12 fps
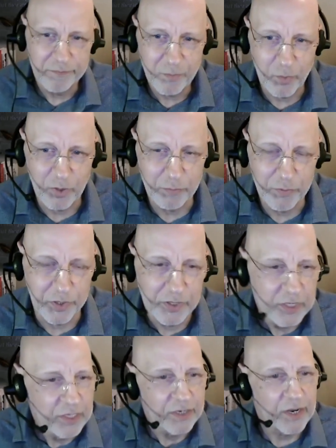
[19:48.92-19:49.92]
Well put.
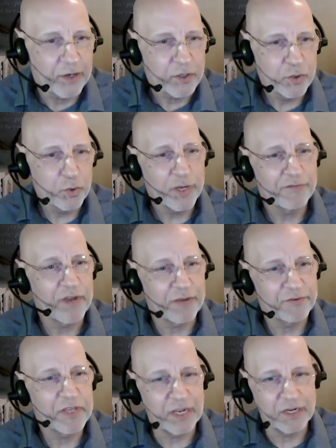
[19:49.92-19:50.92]
Now, you have
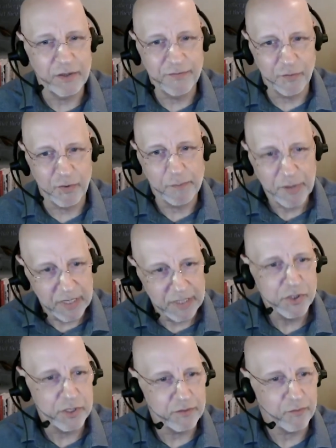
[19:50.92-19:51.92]
advocated for a
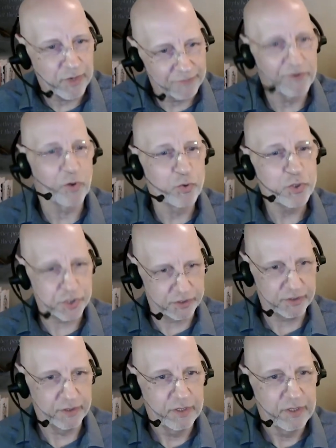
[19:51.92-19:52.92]
patient revolution
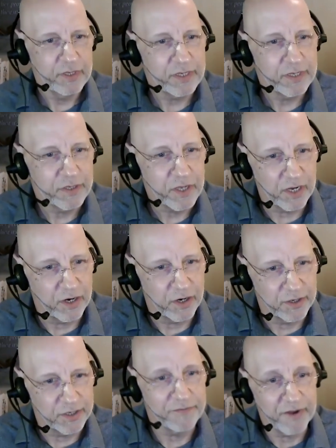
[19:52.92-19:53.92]
in care,
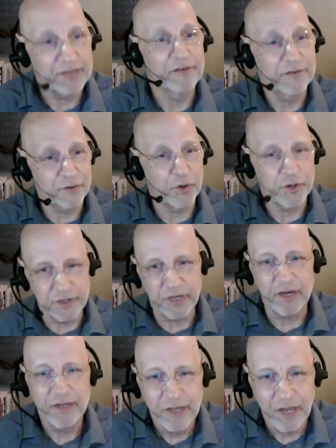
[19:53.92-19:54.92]
and in fact, have started
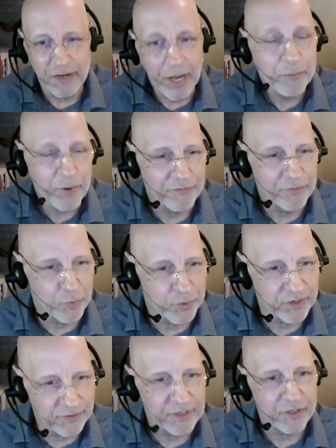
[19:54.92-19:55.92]
a nonprofit
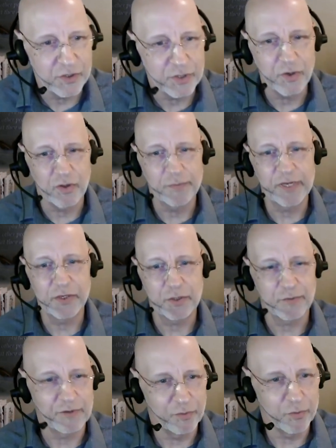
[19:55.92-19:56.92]
organization called the Patient
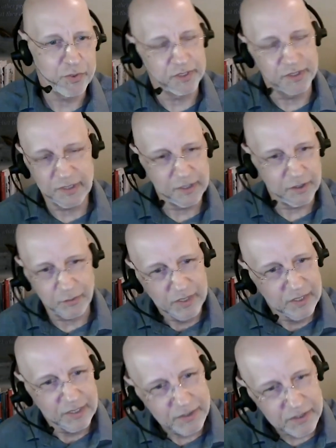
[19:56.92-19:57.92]
Revolution.
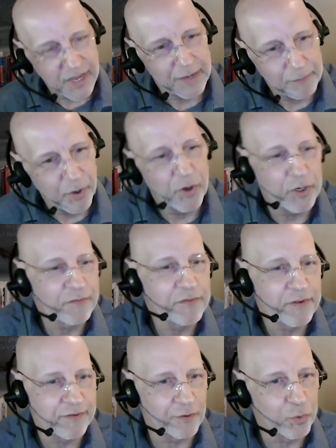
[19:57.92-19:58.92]
Is that part of the
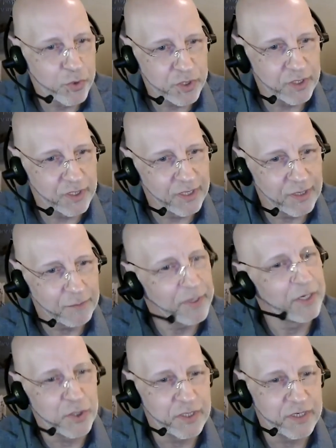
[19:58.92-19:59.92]
solution, that
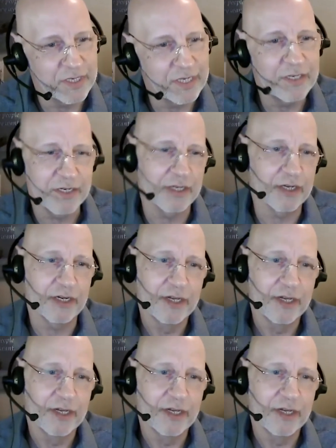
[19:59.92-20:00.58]
patients need to,